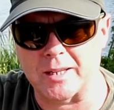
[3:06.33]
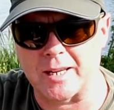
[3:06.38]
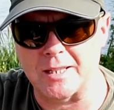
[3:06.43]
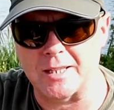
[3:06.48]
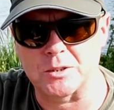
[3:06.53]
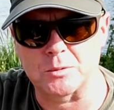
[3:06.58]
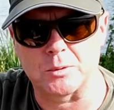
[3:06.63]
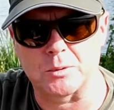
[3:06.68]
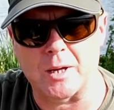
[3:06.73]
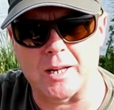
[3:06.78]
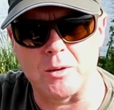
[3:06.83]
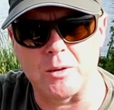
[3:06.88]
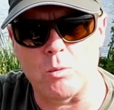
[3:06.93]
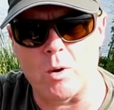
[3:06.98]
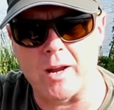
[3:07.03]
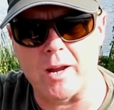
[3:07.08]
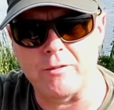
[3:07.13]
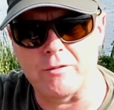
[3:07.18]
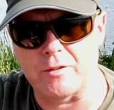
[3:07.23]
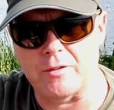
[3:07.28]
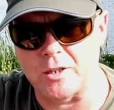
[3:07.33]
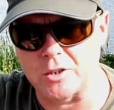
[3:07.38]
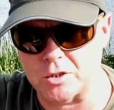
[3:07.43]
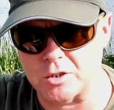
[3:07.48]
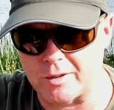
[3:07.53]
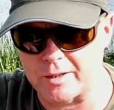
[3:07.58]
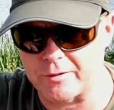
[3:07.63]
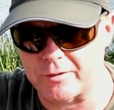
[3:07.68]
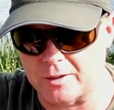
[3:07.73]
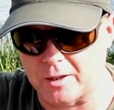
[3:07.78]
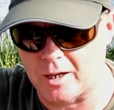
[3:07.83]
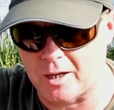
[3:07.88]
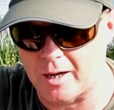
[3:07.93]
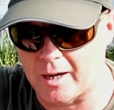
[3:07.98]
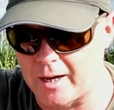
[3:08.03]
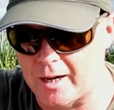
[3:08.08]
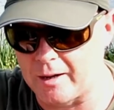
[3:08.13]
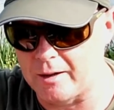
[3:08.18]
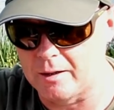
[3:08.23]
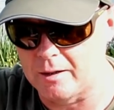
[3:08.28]
kids with any weighing fish or anything
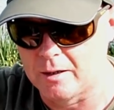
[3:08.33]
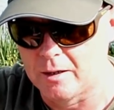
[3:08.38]
like